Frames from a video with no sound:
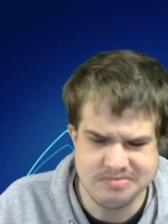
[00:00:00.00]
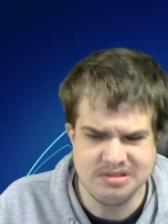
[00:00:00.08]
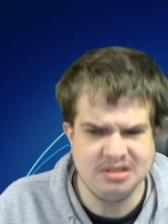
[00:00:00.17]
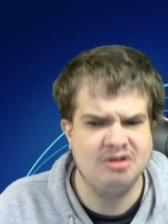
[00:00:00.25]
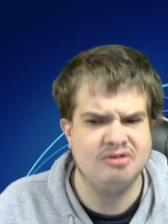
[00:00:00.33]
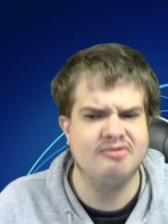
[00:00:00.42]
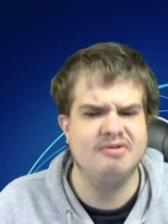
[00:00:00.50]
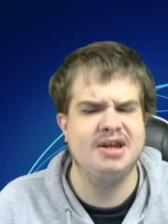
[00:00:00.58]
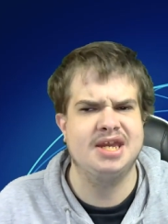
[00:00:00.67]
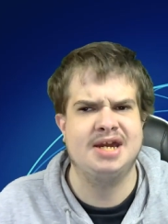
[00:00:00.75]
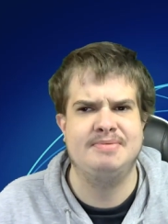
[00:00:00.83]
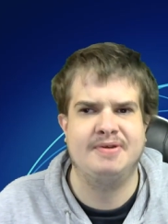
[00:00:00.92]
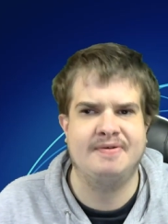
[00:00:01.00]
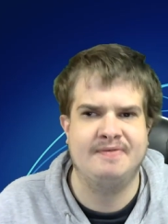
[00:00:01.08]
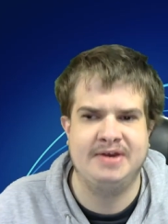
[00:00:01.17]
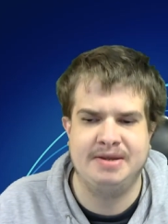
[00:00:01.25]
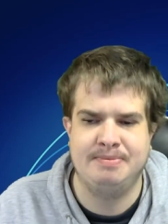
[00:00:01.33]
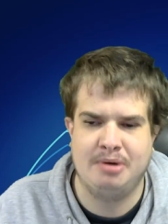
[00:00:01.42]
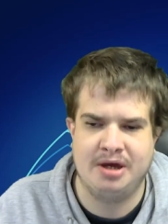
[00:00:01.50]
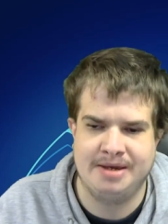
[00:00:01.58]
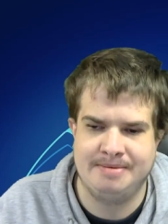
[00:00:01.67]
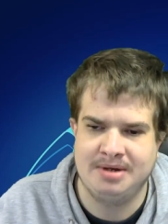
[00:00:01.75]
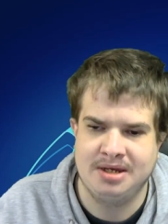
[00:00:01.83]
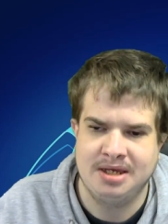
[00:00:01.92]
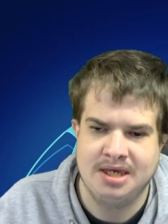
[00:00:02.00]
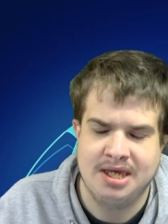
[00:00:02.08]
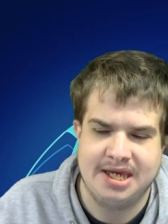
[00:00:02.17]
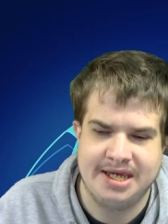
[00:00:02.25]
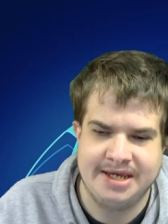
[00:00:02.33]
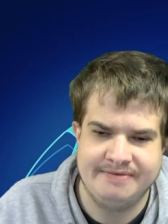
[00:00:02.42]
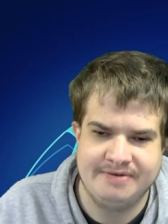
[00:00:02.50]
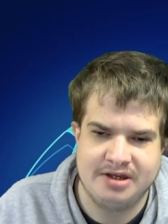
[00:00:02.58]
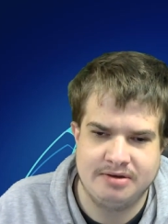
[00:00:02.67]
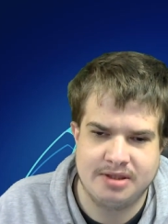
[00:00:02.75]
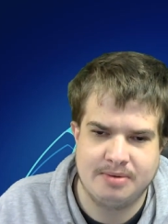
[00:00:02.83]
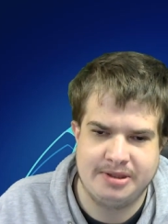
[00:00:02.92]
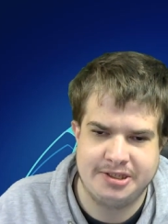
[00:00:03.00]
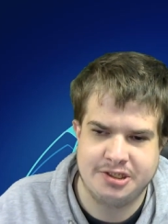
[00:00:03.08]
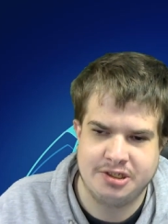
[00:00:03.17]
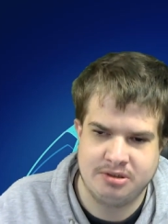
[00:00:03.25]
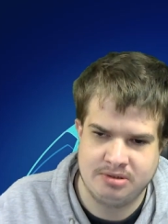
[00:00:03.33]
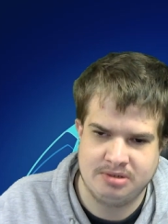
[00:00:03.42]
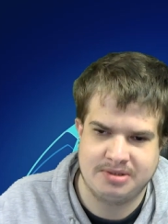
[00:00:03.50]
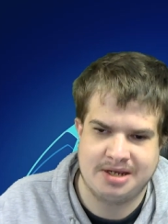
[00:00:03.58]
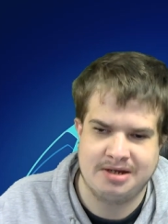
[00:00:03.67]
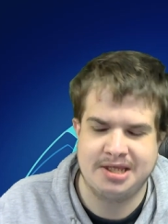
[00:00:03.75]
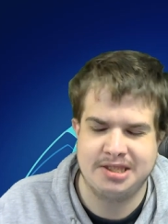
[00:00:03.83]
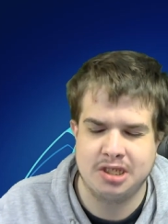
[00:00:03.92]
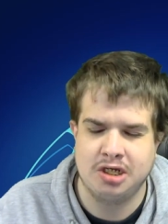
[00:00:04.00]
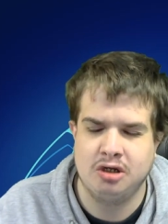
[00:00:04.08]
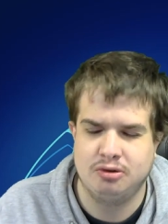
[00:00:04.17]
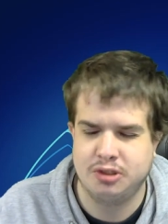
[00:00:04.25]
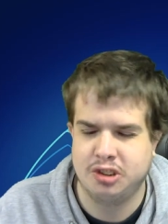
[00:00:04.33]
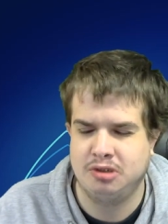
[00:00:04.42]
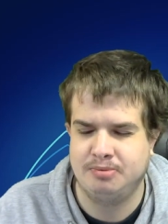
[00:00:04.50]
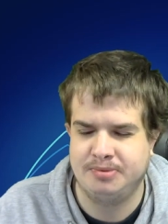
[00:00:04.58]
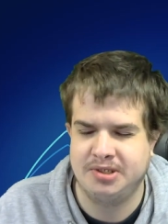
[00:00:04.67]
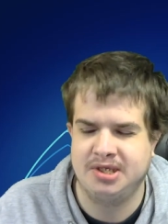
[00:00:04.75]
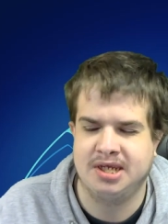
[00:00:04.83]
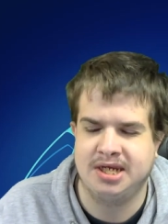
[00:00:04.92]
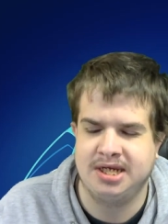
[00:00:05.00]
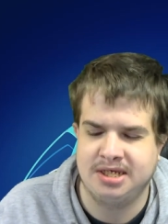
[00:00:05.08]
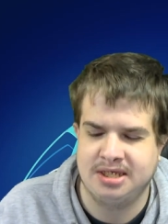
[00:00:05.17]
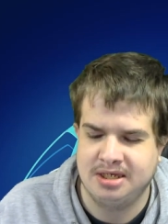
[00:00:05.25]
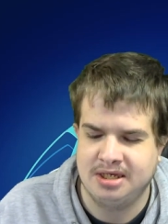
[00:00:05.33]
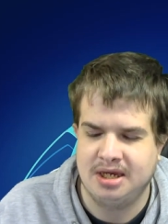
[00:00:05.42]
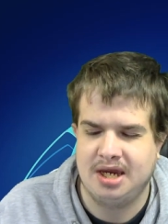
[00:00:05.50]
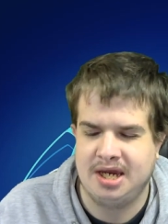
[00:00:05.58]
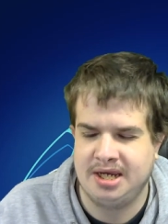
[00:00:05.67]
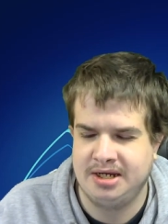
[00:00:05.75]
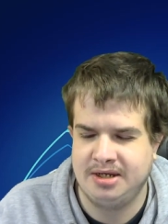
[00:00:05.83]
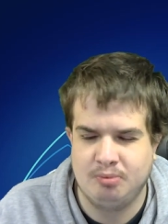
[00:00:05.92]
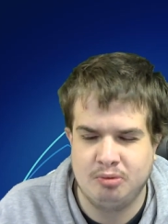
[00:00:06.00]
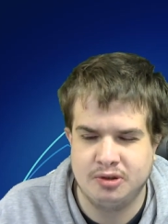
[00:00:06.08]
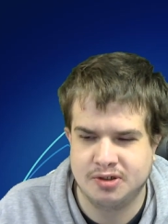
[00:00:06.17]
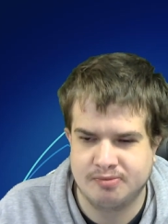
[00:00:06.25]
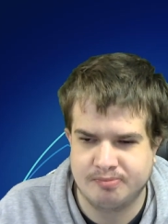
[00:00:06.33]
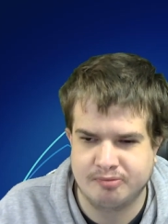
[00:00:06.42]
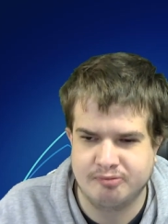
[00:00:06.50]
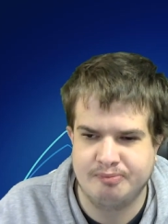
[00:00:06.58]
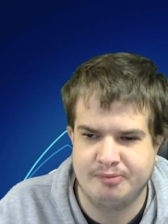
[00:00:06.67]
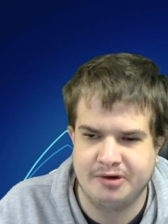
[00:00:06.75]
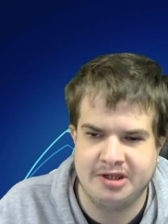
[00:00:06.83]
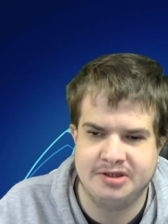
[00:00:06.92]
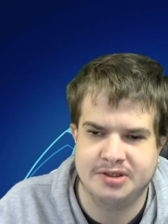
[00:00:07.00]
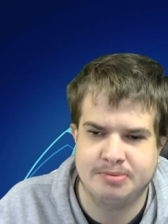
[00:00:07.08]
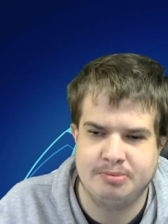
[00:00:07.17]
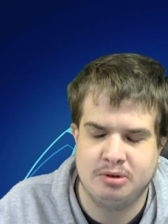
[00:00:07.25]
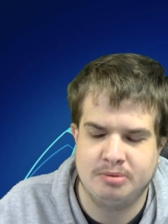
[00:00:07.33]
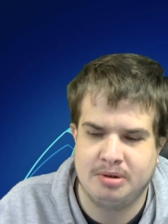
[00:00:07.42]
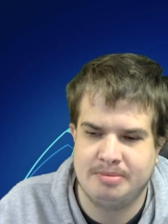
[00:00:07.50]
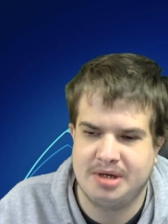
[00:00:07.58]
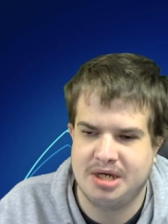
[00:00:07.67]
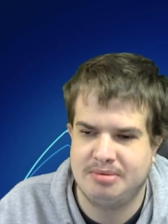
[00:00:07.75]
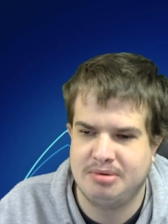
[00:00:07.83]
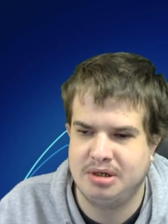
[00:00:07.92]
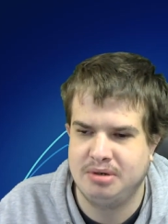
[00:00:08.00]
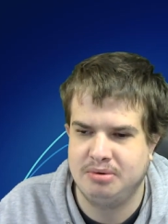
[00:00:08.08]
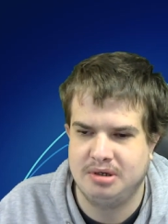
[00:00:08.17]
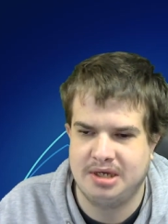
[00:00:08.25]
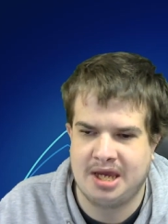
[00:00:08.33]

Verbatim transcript: a great atmosphere by them. Even though they went 2 0 down, they did not stop singing, and it was a brilliant support by Malmo uh,